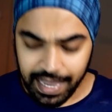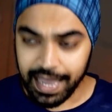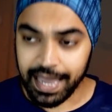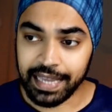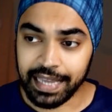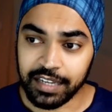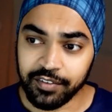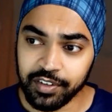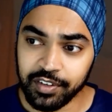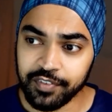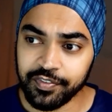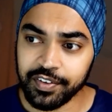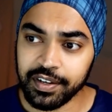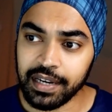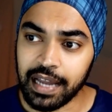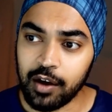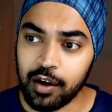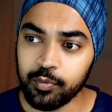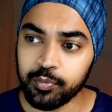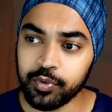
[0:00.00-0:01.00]
And even if I
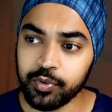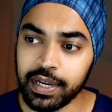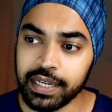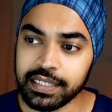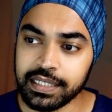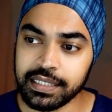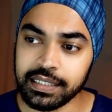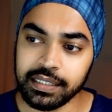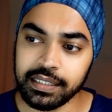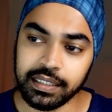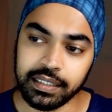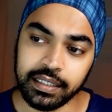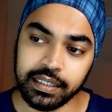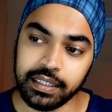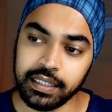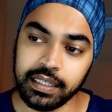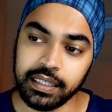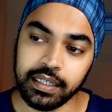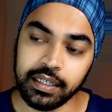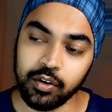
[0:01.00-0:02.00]
now press
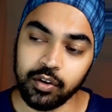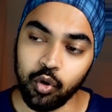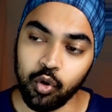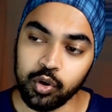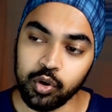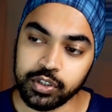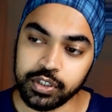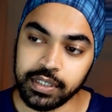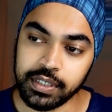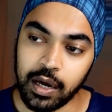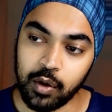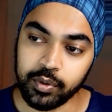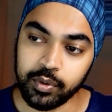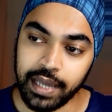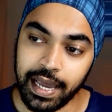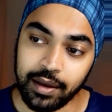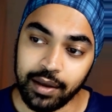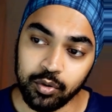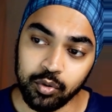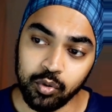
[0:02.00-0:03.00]
the Alt down
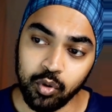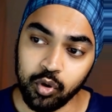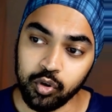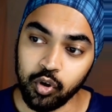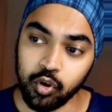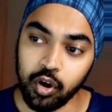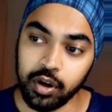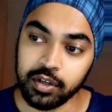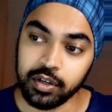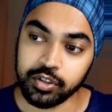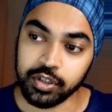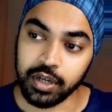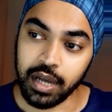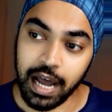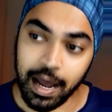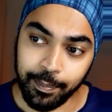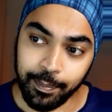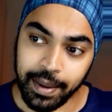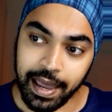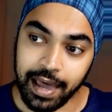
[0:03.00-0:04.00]
arrow or Alt
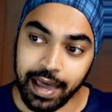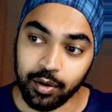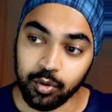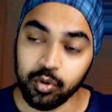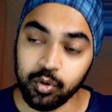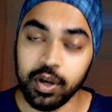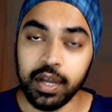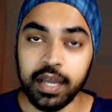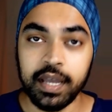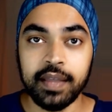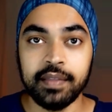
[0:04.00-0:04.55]
up arrow,